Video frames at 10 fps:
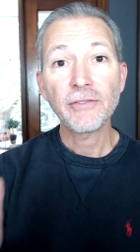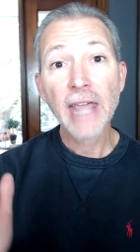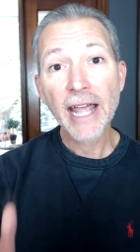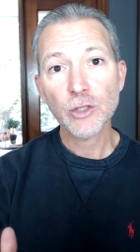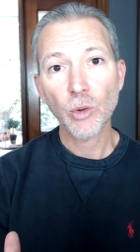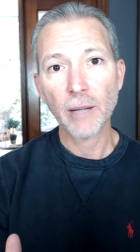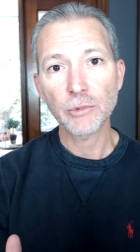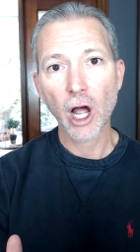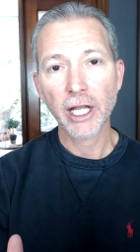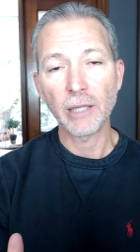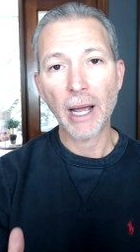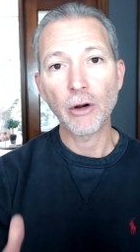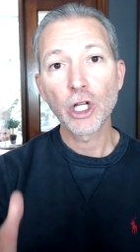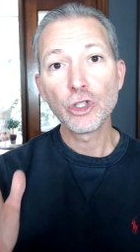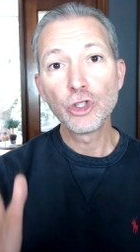That's what I'm talking
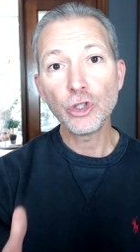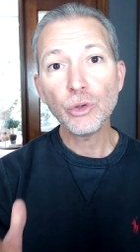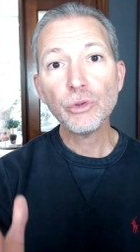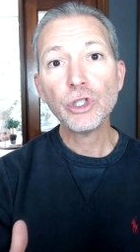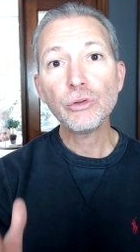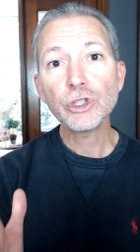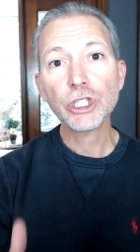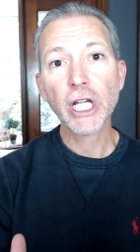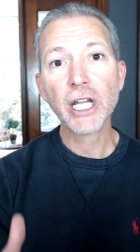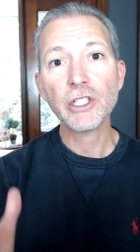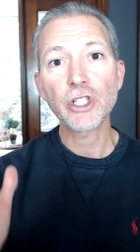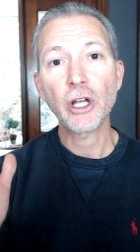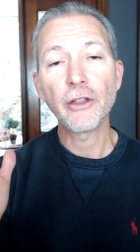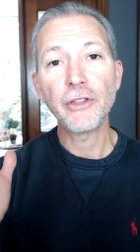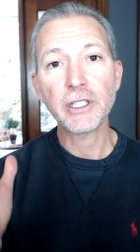about. Do you change
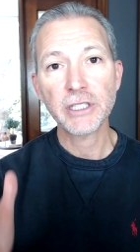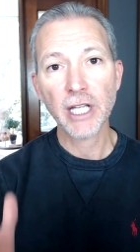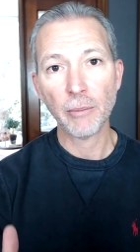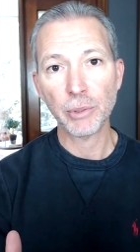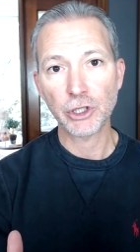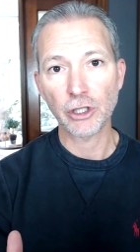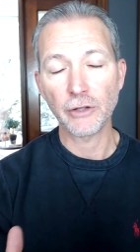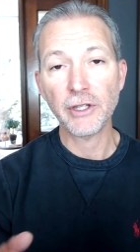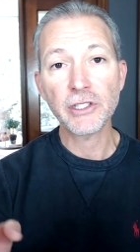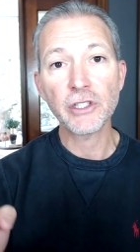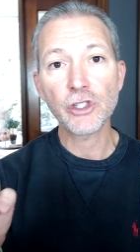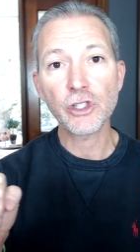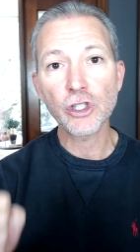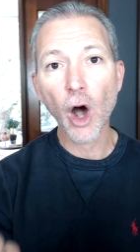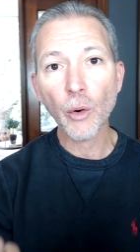the temperature? This is
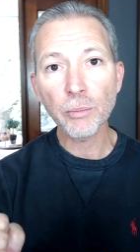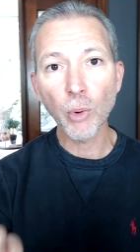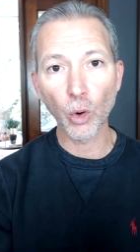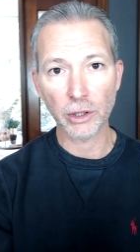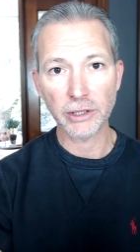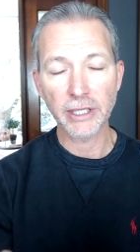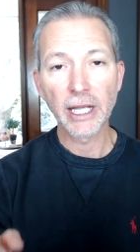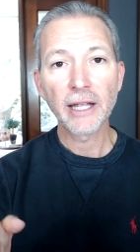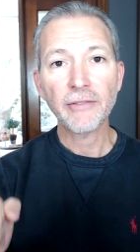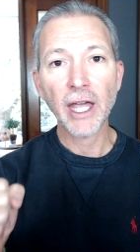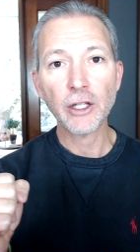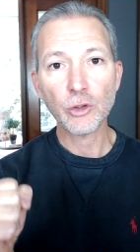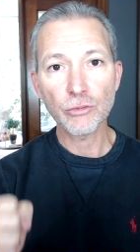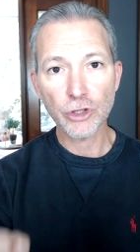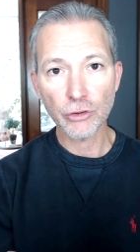so important that
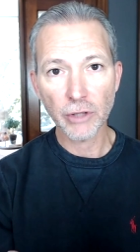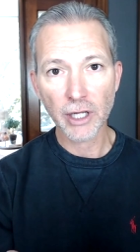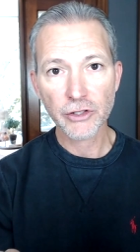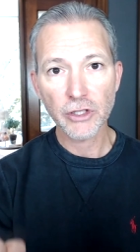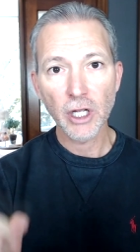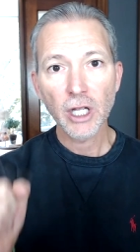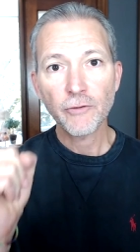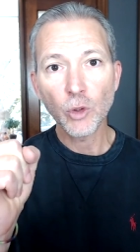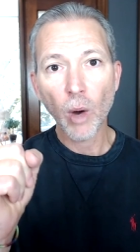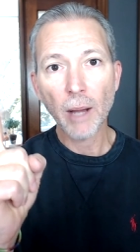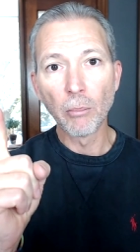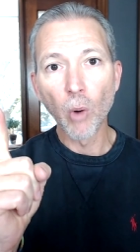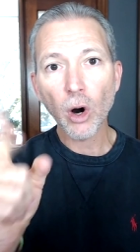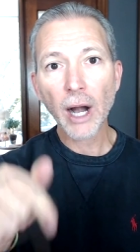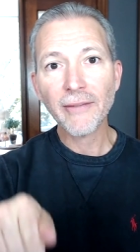you do this. If you want
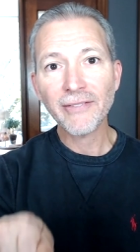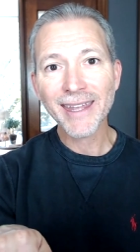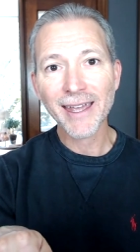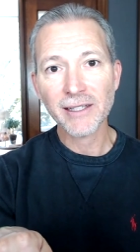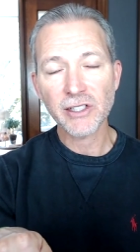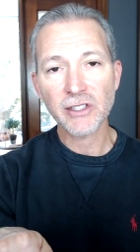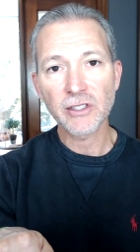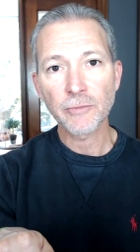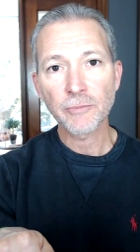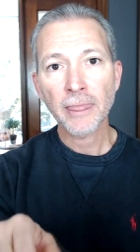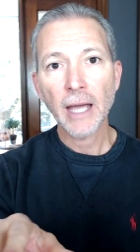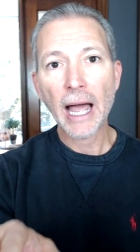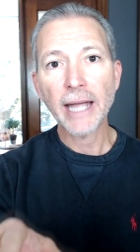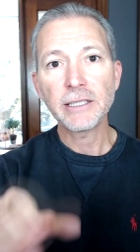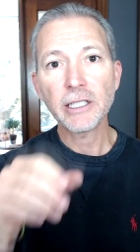more on this,
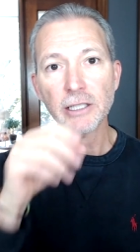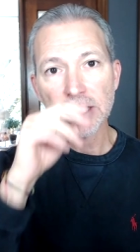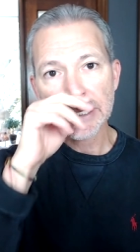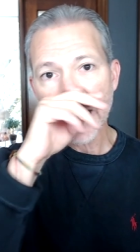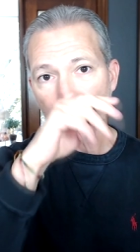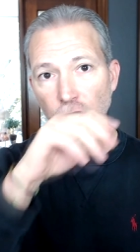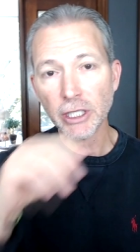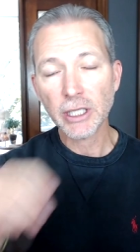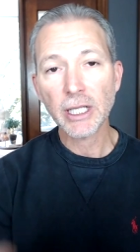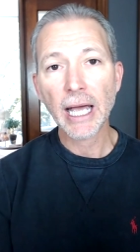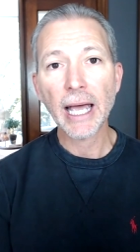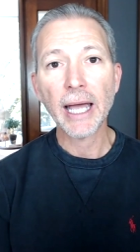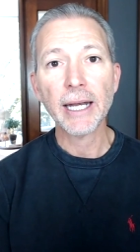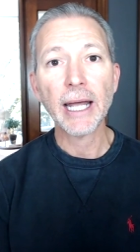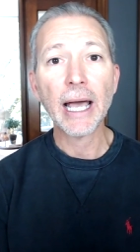I did a session
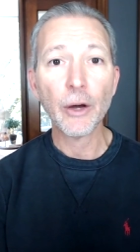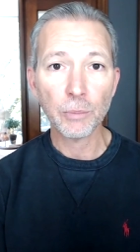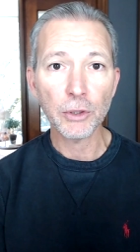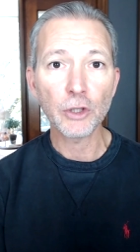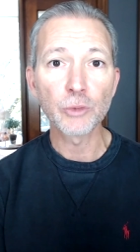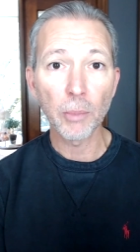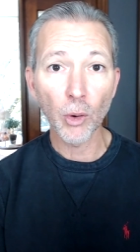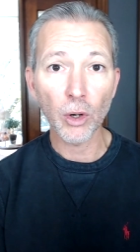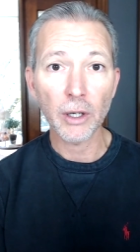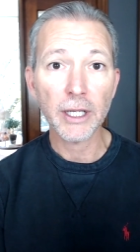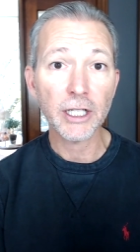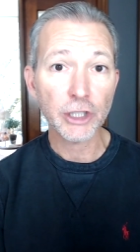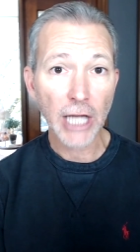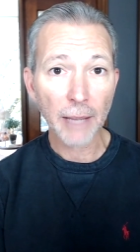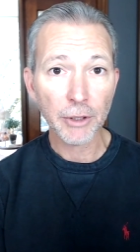on how to build rapport in a
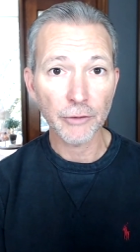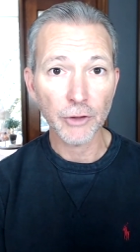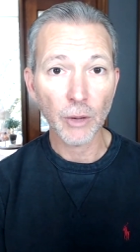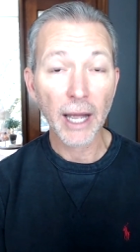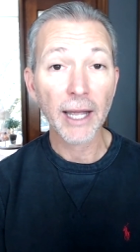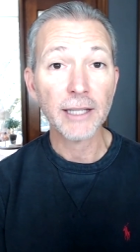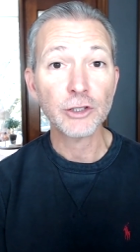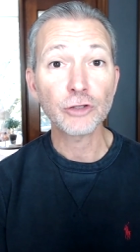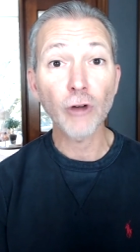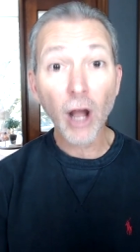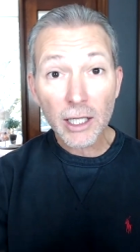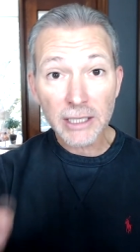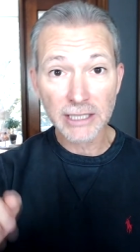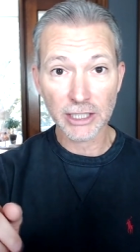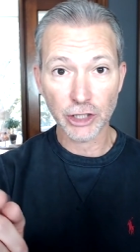job interview. I
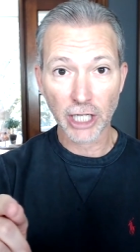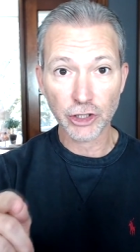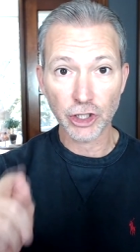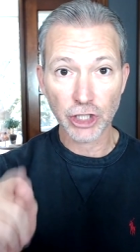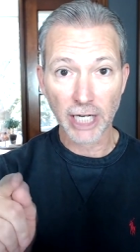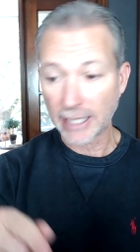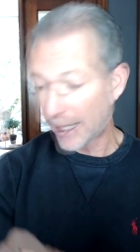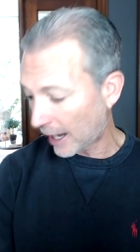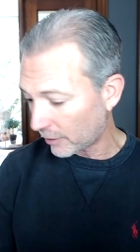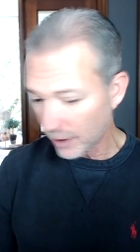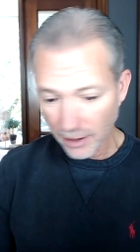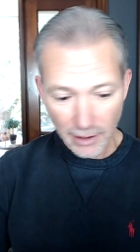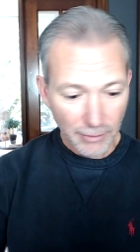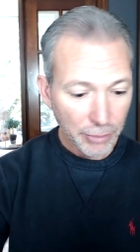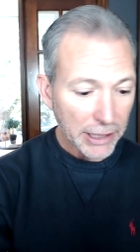strongly suggest you check that out,
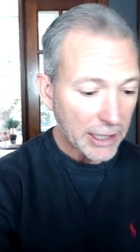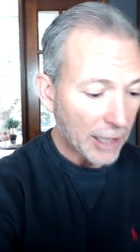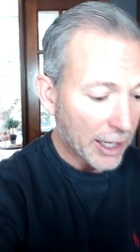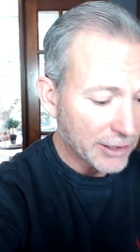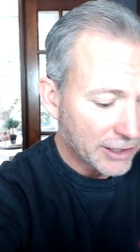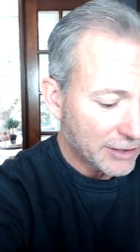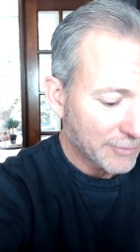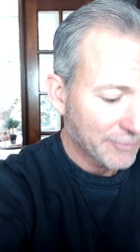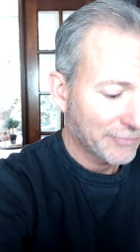because